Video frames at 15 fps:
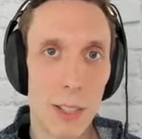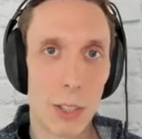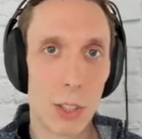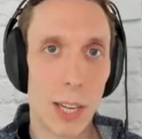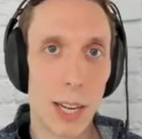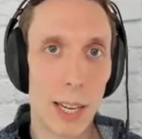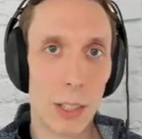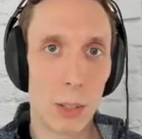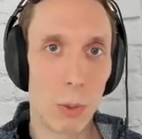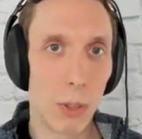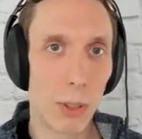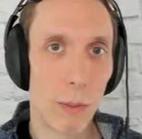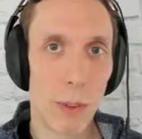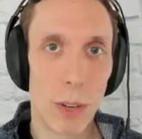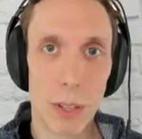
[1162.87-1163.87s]
change where
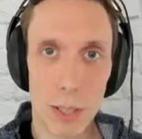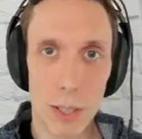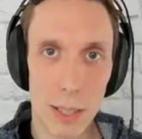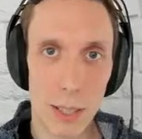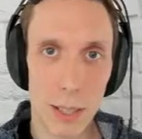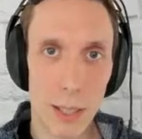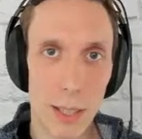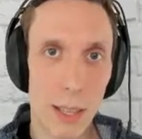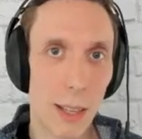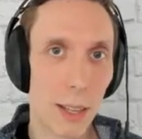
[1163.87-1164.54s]
the volatility,